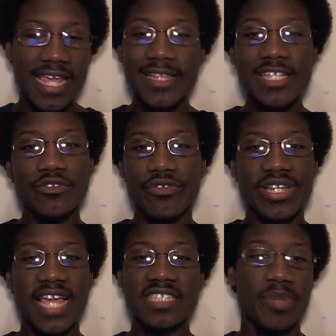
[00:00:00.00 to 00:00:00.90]
And this
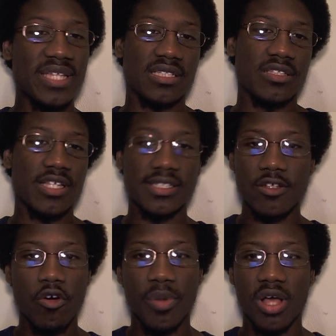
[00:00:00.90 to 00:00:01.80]
creates basically a
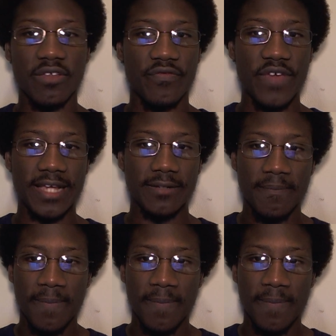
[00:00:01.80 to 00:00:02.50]
snowball effect